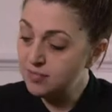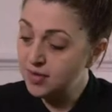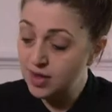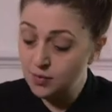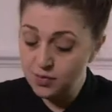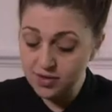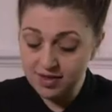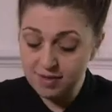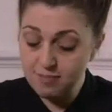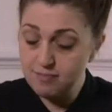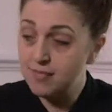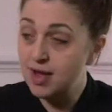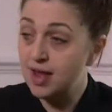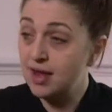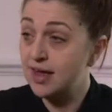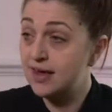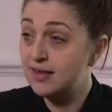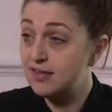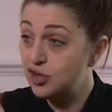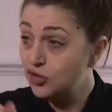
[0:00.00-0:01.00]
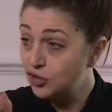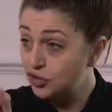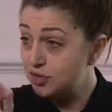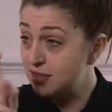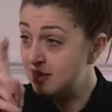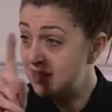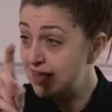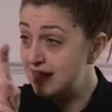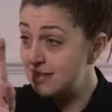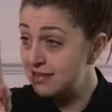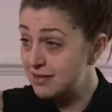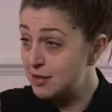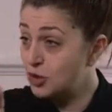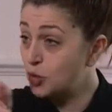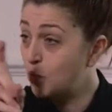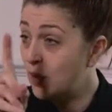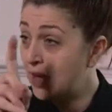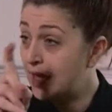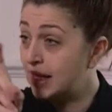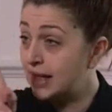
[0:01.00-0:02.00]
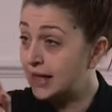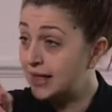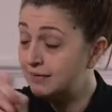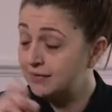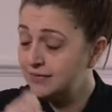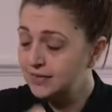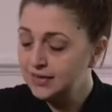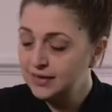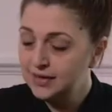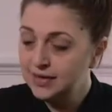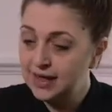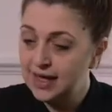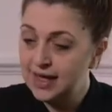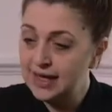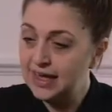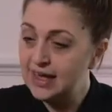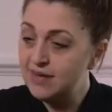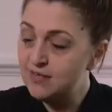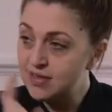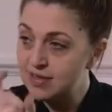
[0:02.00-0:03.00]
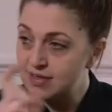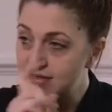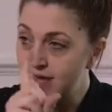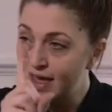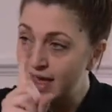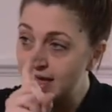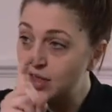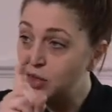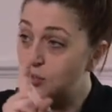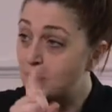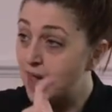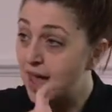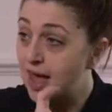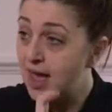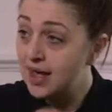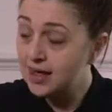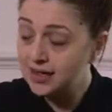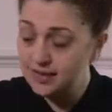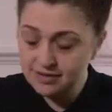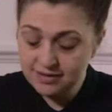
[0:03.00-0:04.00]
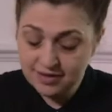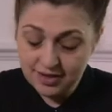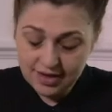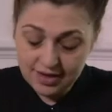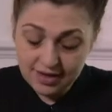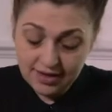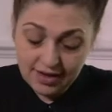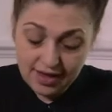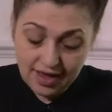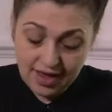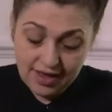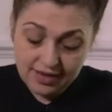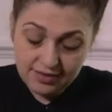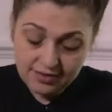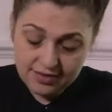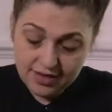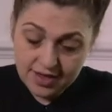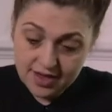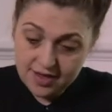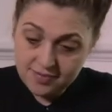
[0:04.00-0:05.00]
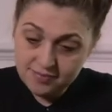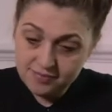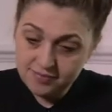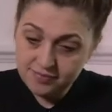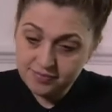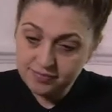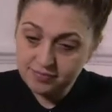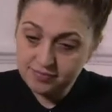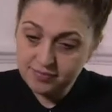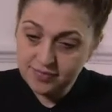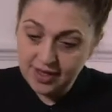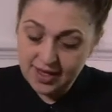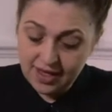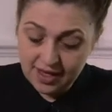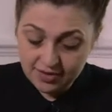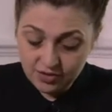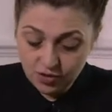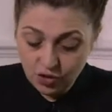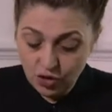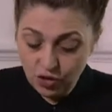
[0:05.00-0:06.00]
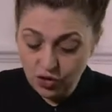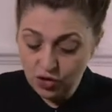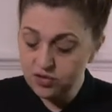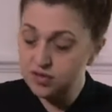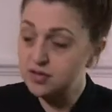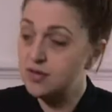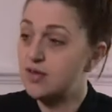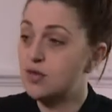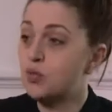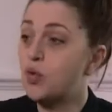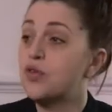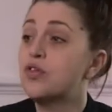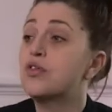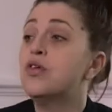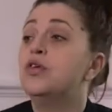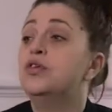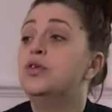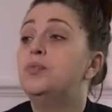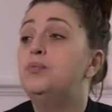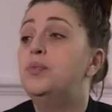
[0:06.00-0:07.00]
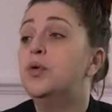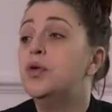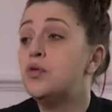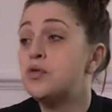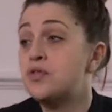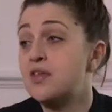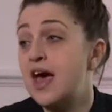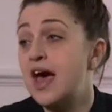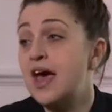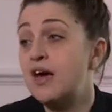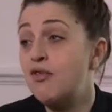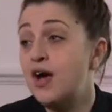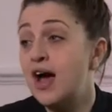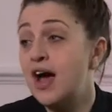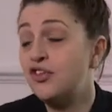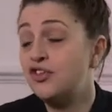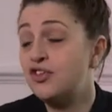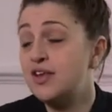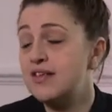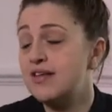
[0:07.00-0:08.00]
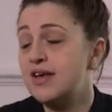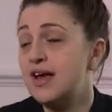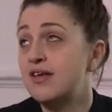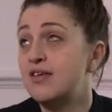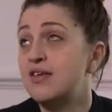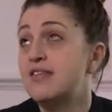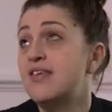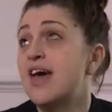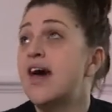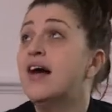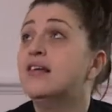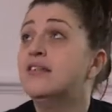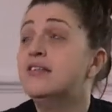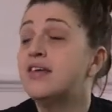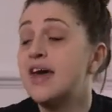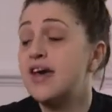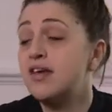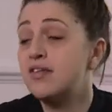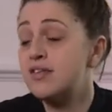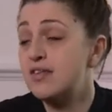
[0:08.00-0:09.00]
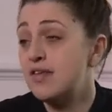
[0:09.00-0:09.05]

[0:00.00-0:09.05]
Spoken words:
It was in my leg and you could see it still wiggling. It leaves its tail behind, and it had caused, it's what's called a bullseye rash, and it's kind of a telltale